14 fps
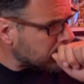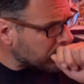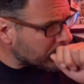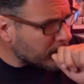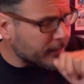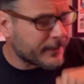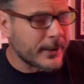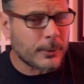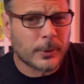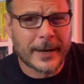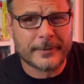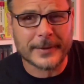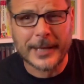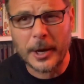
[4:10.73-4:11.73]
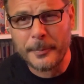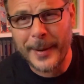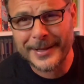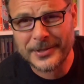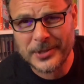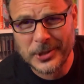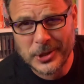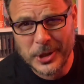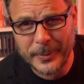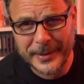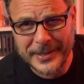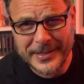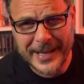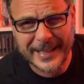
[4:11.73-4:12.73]
I think we're going to have to go back to the
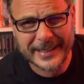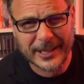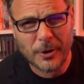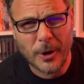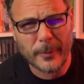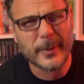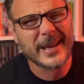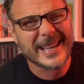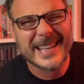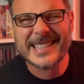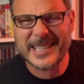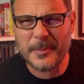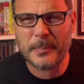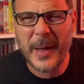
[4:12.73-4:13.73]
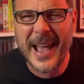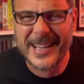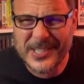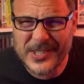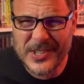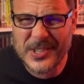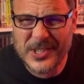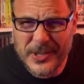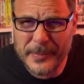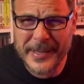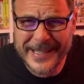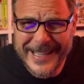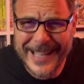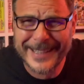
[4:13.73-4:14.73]
Super Nintendo, aren't we? It is the better system
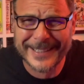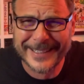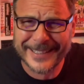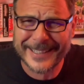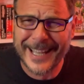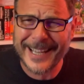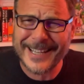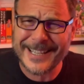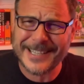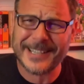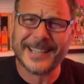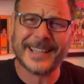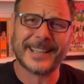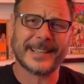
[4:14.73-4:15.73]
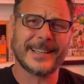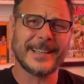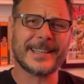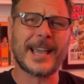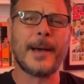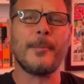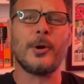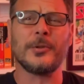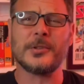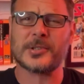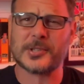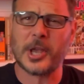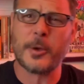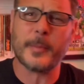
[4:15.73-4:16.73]
at the end of the day, isn't it? Come on, there's
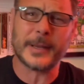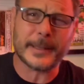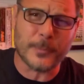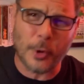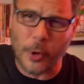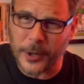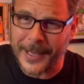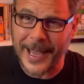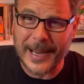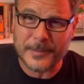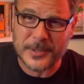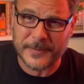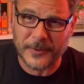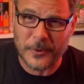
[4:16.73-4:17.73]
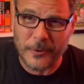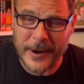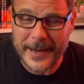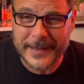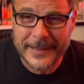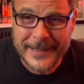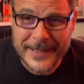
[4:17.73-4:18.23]
so many more games for it.